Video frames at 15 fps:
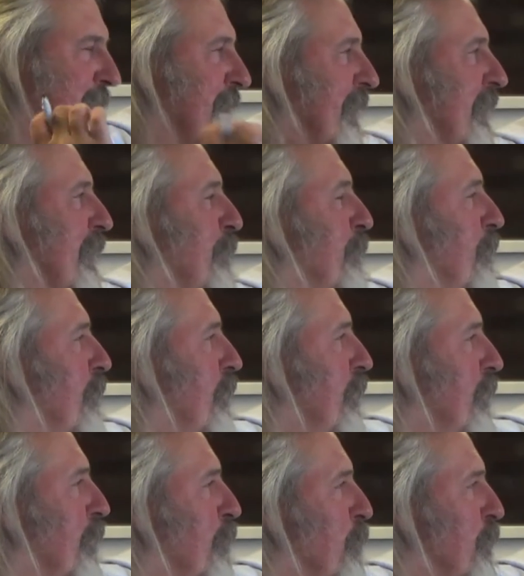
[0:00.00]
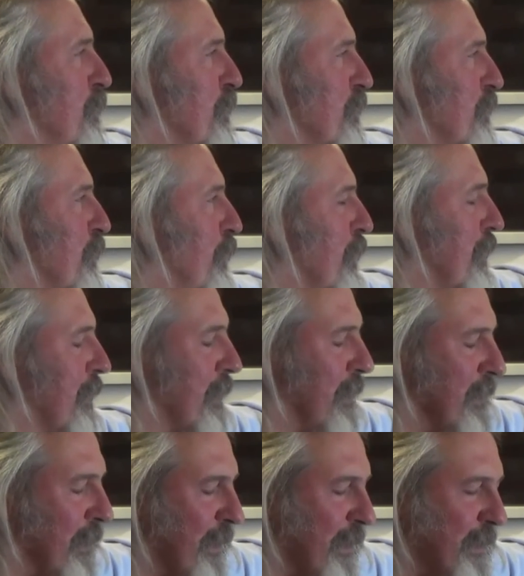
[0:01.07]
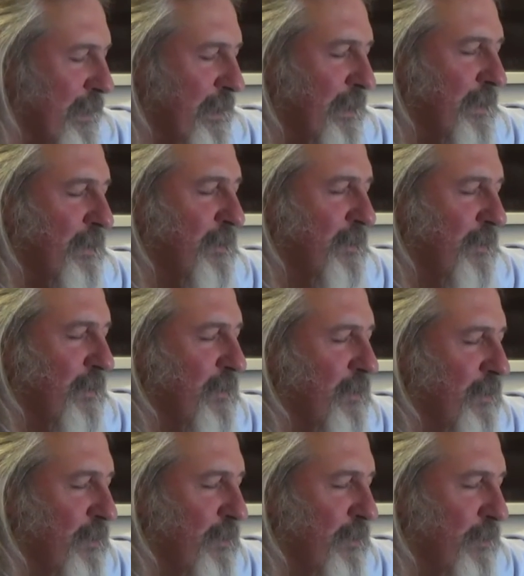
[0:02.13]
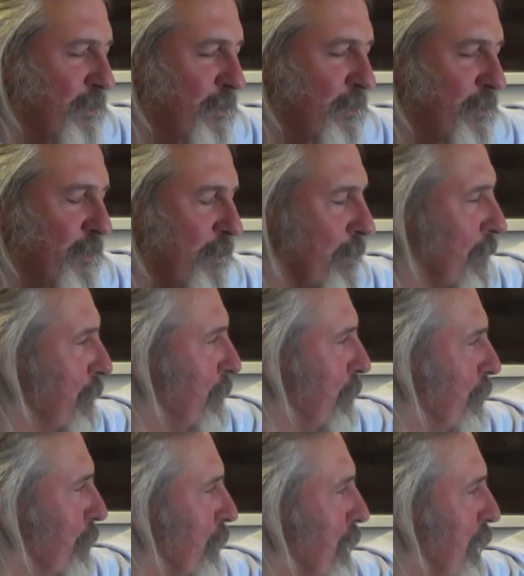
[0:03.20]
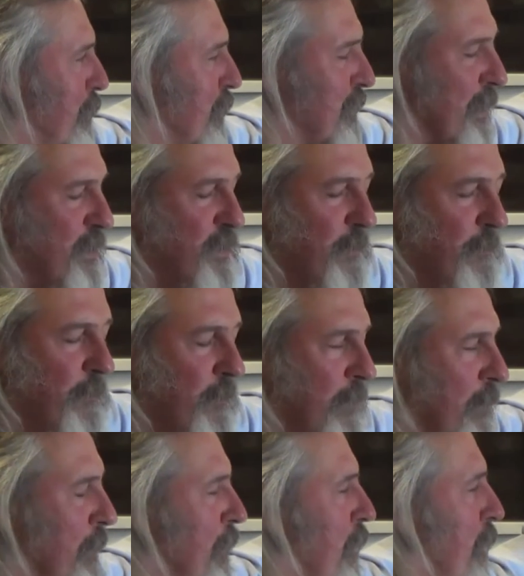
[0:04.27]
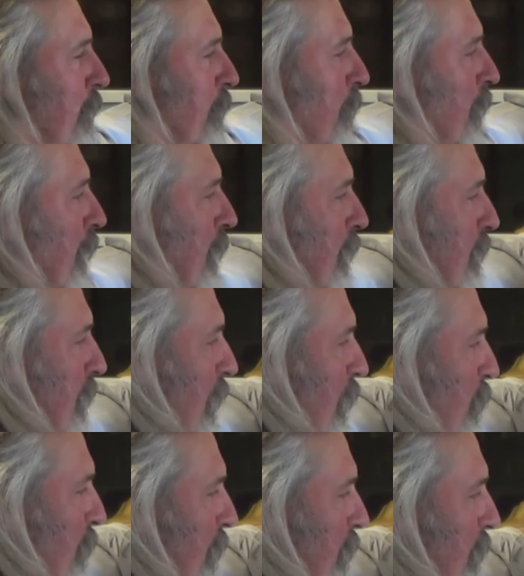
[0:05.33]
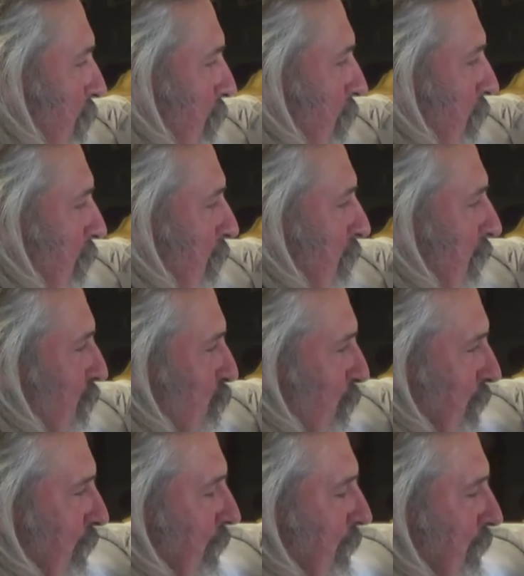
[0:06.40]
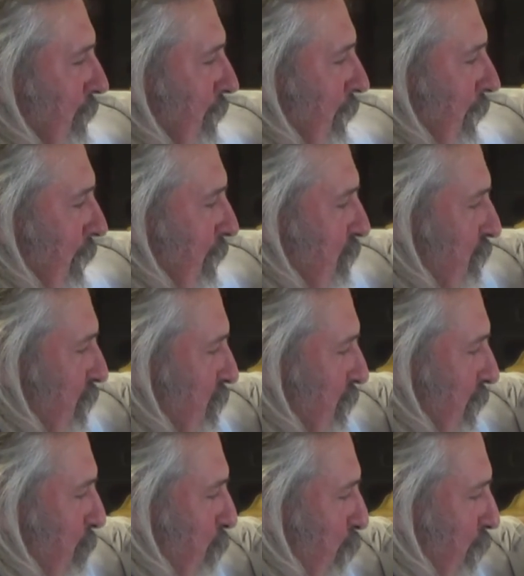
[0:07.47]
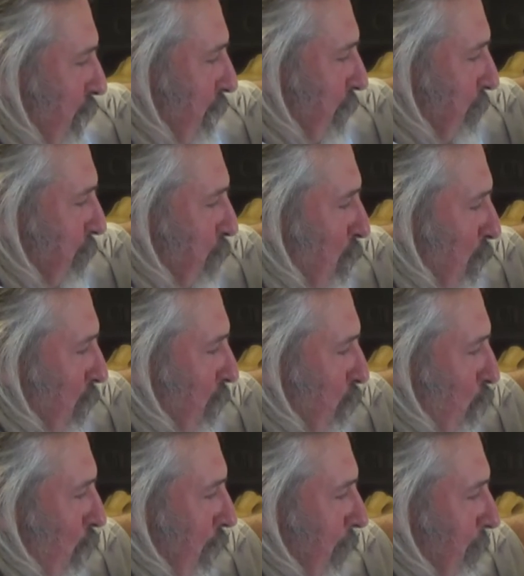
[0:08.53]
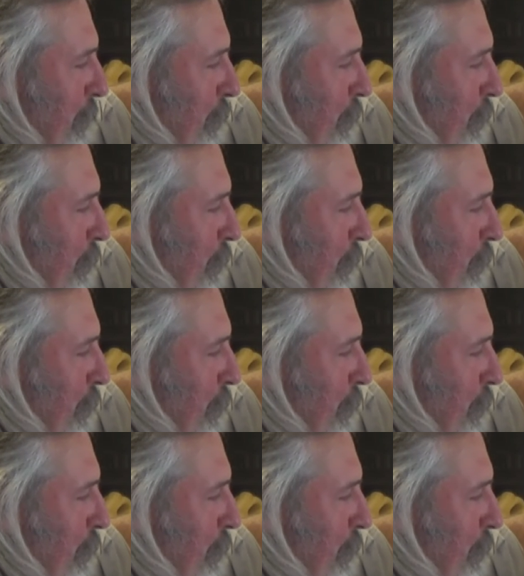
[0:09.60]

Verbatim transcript: time we should start clocking the compensation. And tell me, that's what he needed, and he says, and put it in the form of an order.